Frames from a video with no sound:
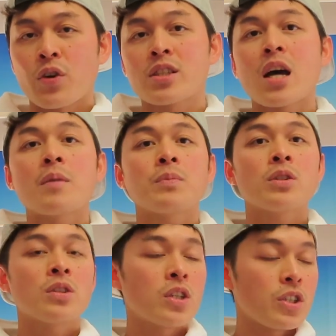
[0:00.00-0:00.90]
For
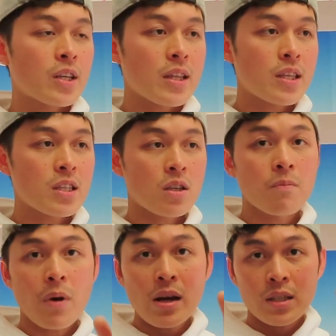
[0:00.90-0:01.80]
example, you can teach
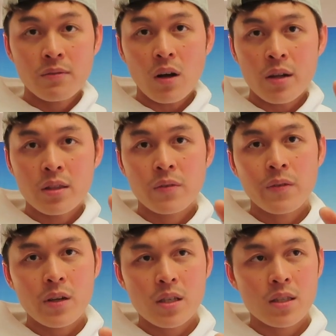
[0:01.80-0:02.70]
comparative on the
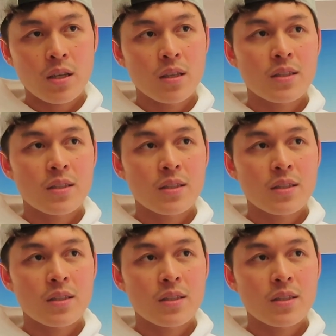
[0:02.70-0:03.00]
first